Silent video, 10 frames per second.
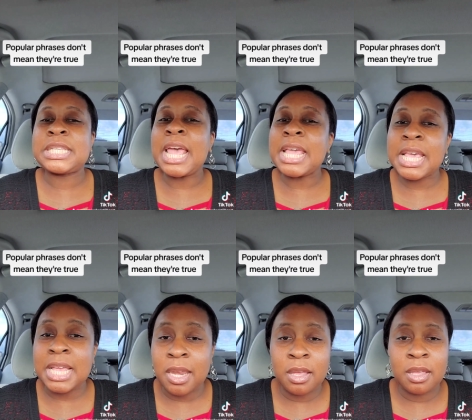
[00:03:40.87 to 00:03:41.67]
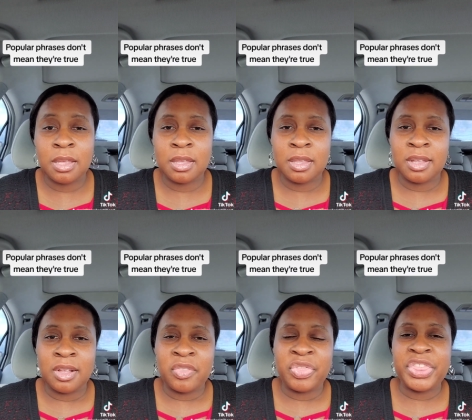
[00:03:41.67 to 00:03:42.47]
saying
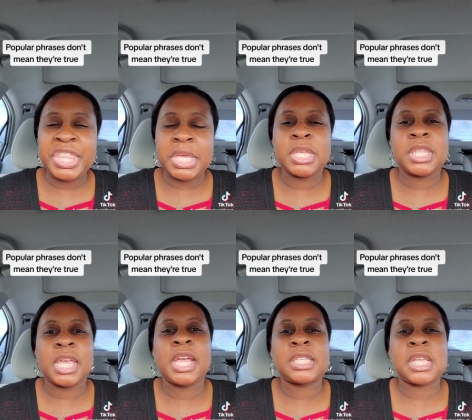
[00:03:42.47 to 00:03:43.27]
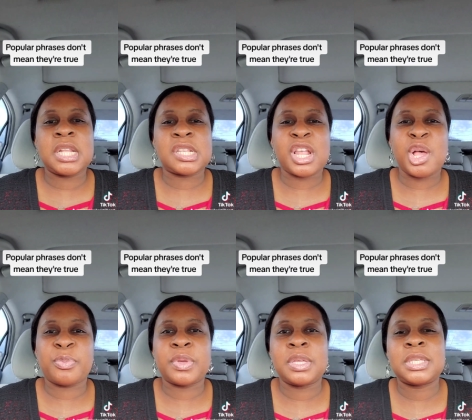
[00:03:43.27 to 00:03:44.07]
these things and stop
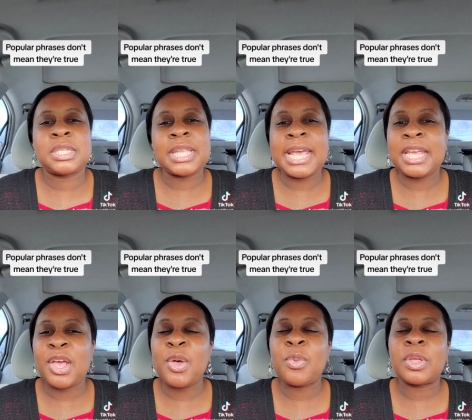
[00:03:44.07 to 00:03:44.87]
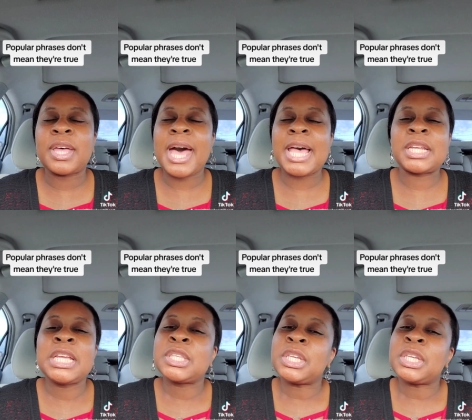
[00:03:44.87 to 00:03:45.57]
saying, oh, well, God